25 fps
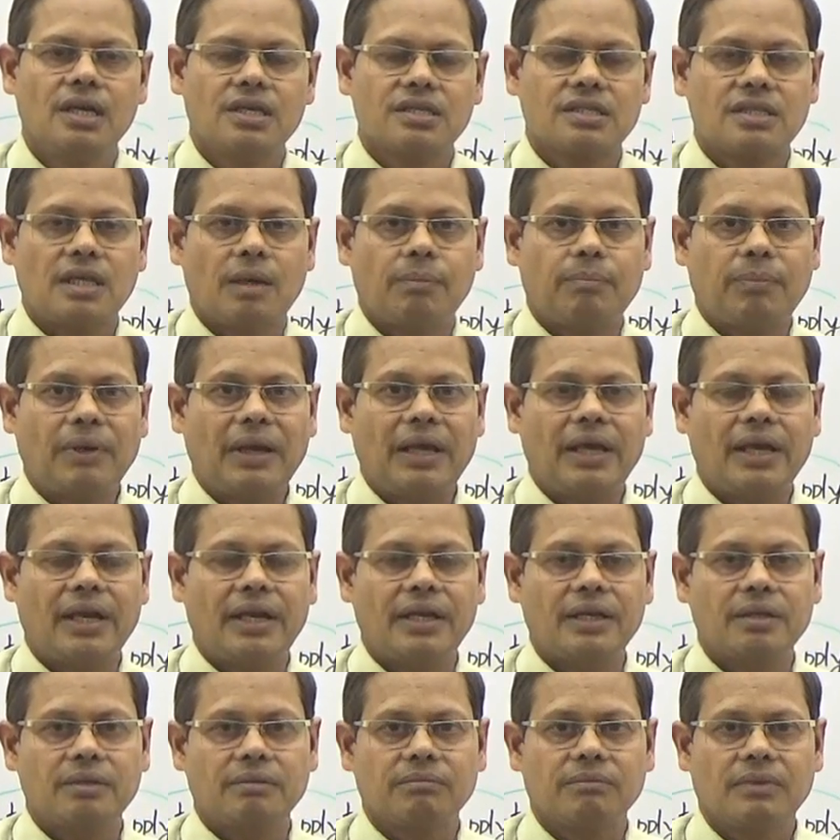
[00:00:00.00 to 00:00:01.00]
Supplier
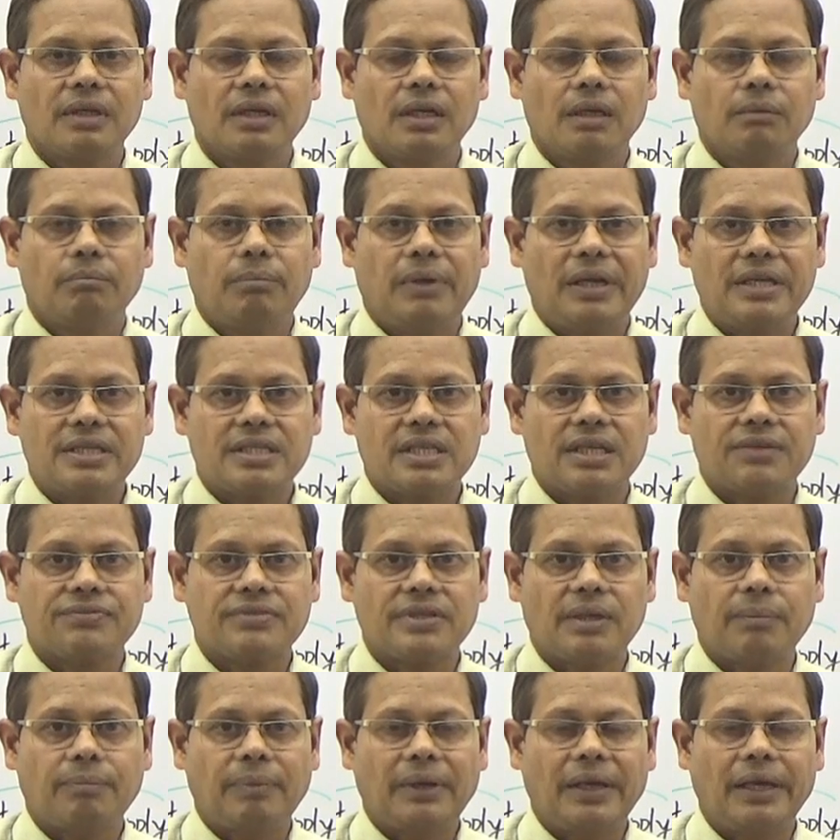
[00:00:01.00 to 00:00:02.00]
and place of
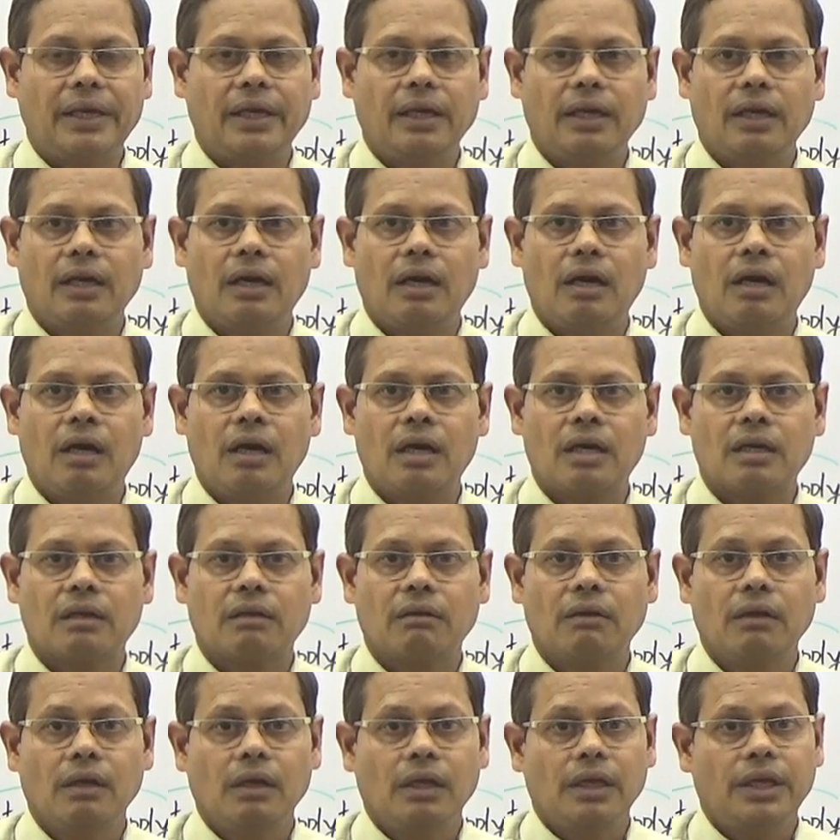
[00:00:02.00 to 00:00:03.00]
supply
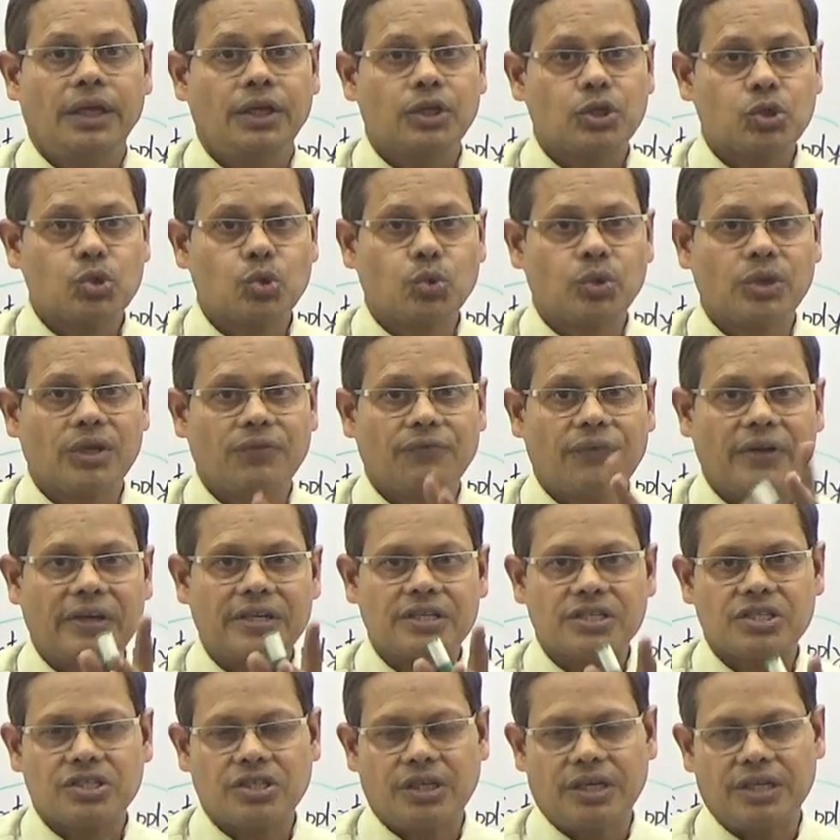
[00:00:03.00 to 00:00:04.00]
are in two
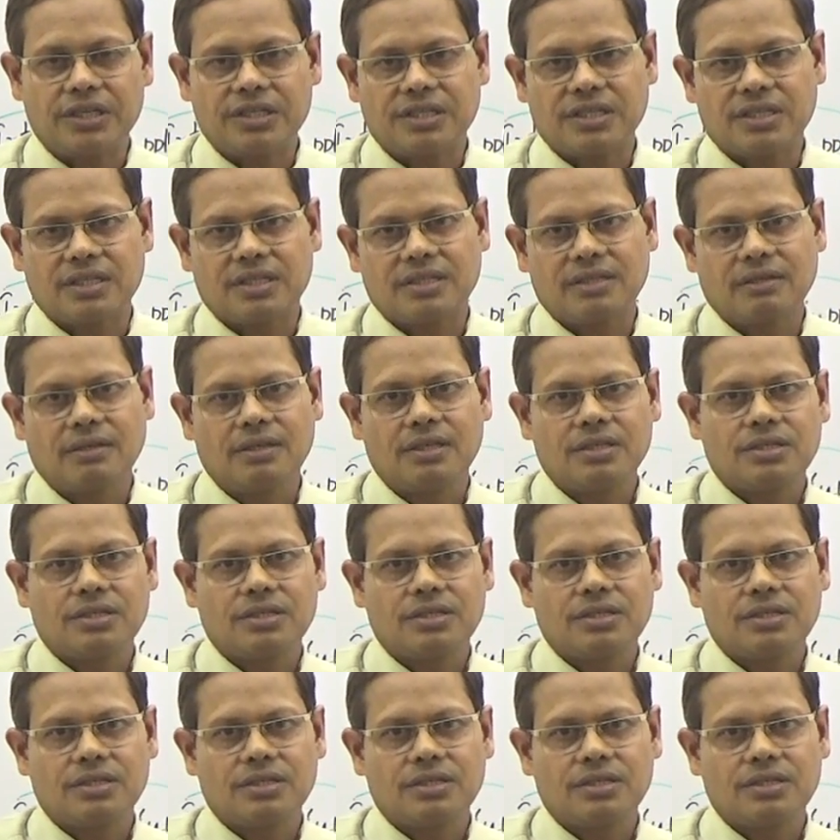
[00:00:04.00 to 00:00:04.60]
different states.